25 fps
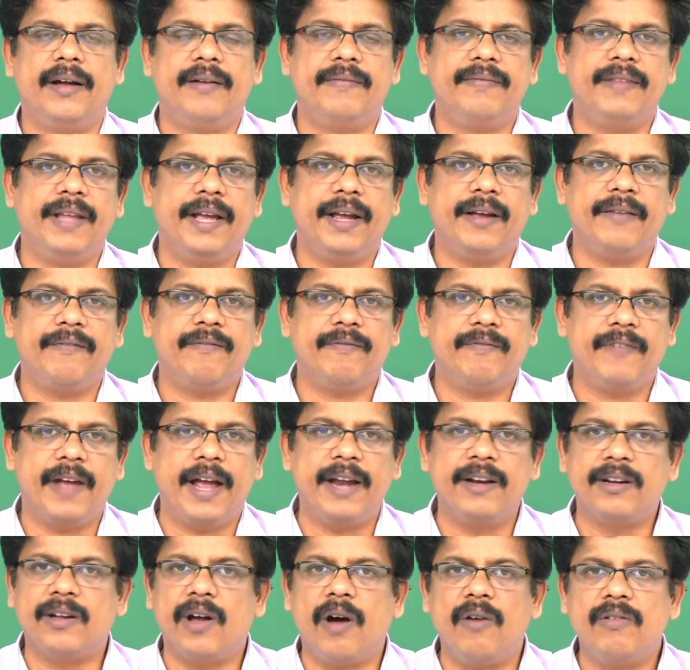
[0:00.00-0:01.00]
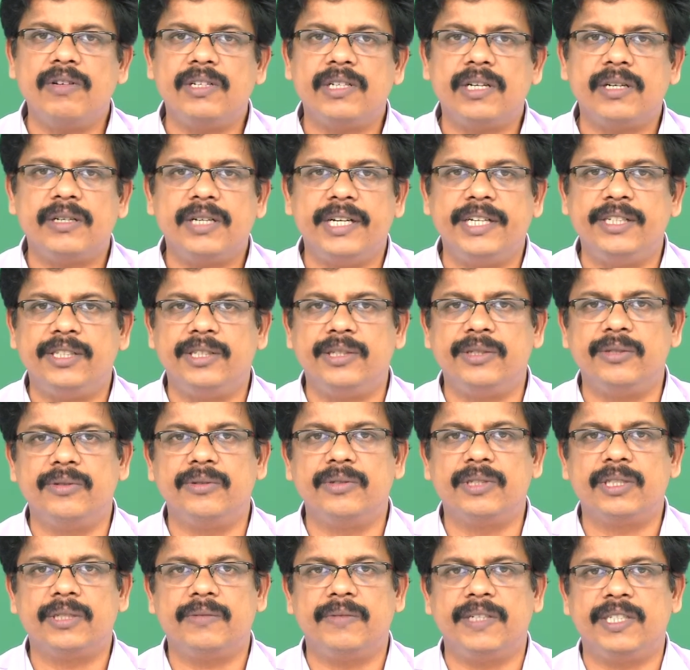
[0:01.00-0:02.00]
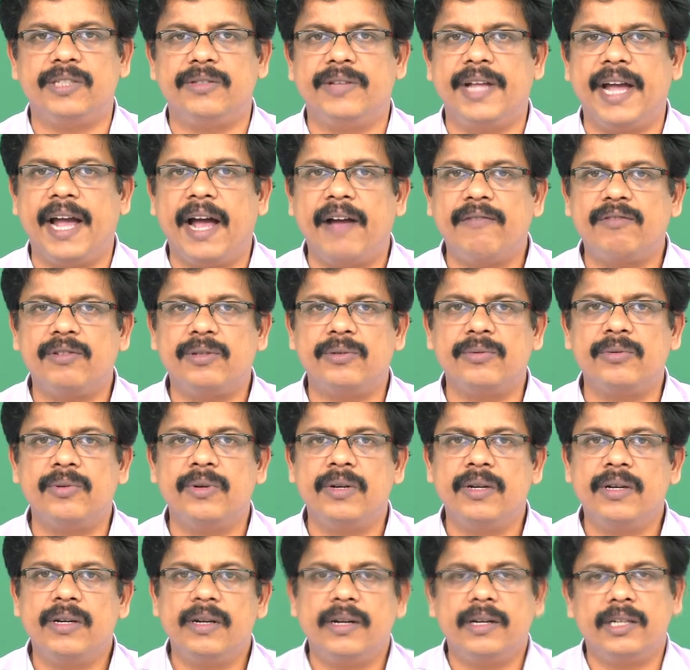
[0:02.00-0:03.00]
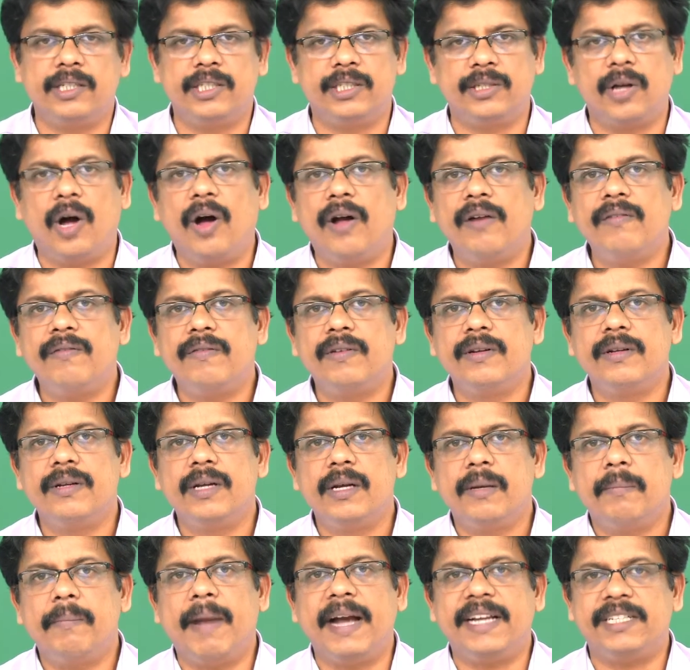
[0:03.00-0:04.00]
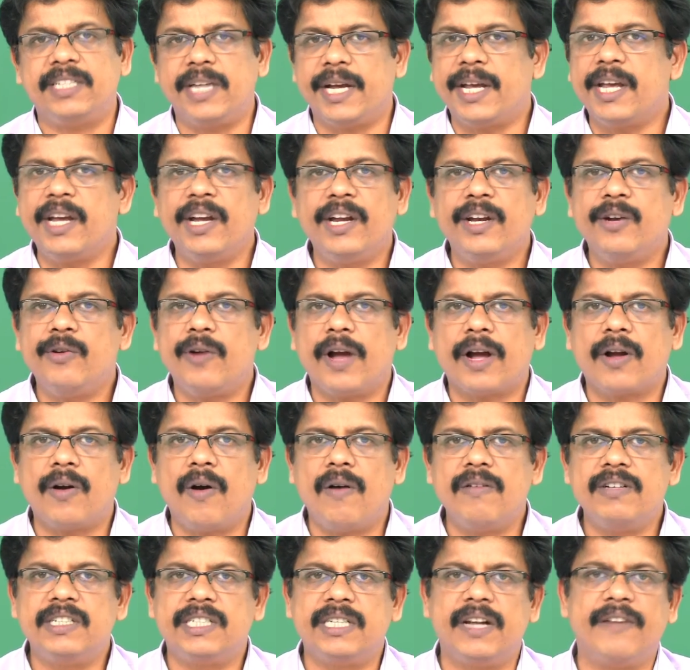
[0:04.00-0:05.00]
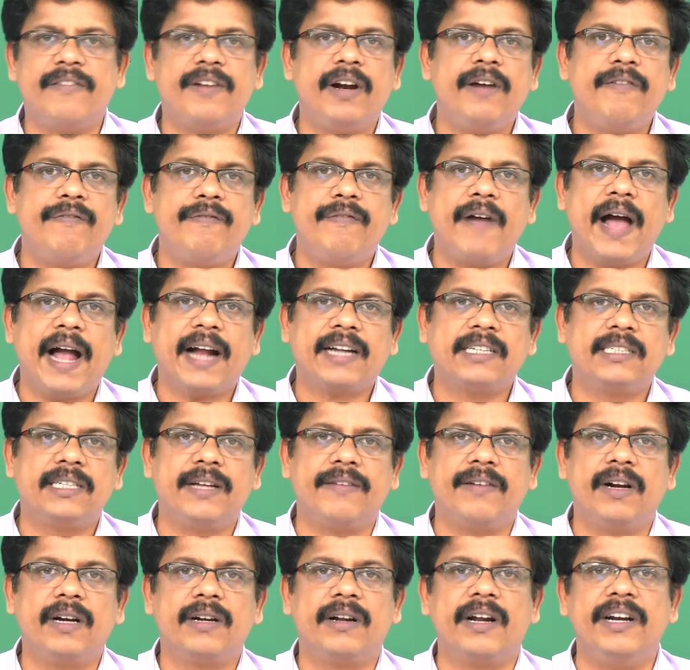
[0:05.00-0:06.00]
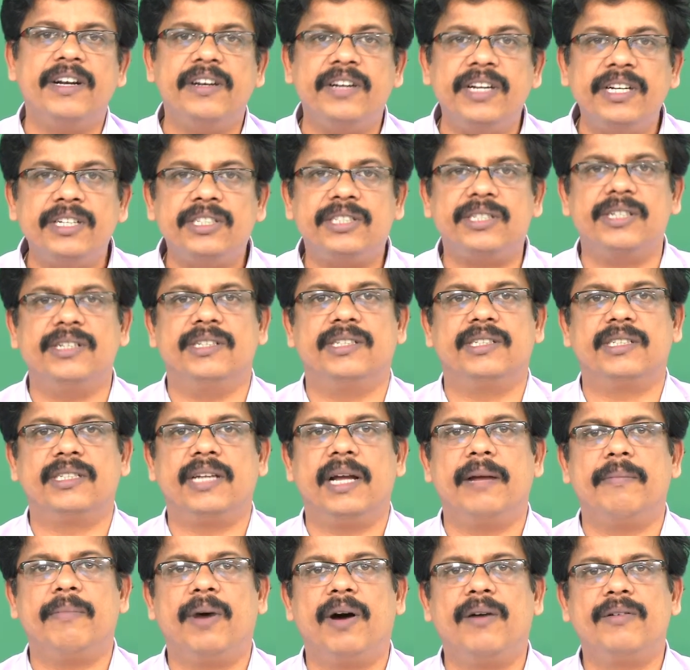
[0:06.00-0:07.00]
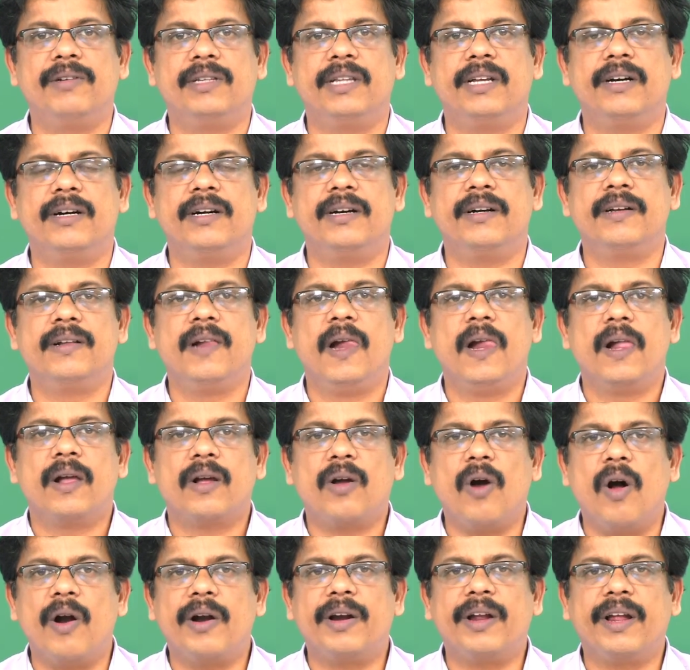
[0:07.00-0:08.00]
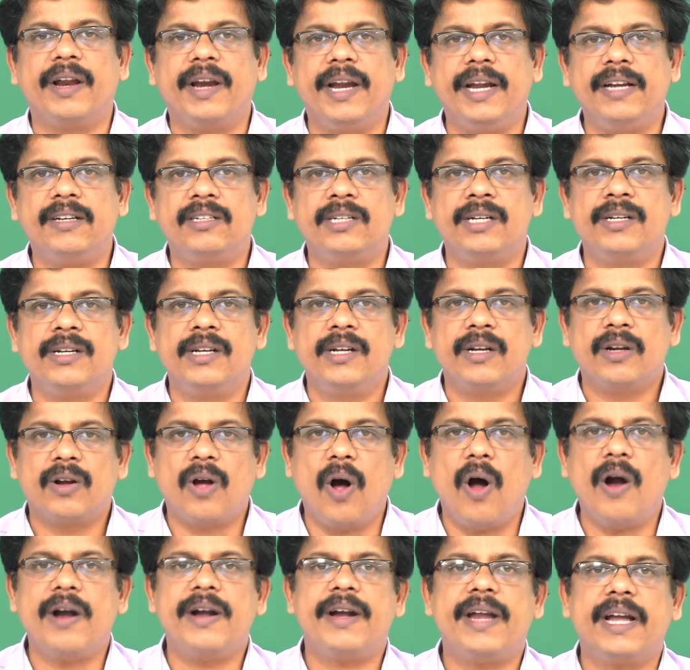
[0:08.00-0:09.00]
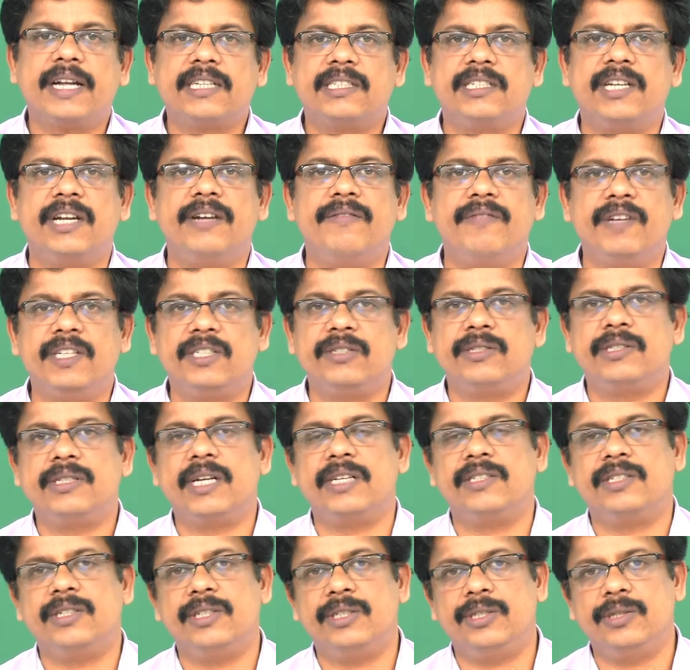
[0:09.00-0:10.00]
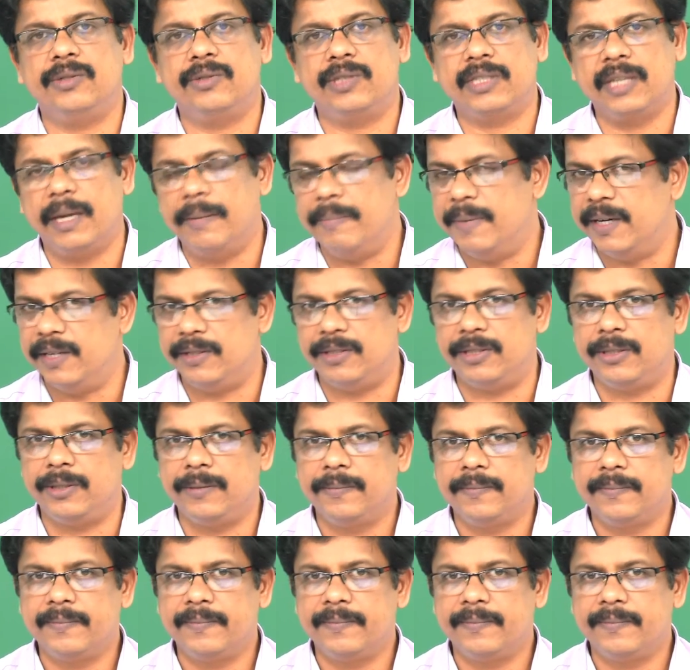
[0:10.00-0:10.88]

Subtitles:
they encounter issues which they have to resolve by taking into account several facts, several conditions about the concrete context in which such issues emerge.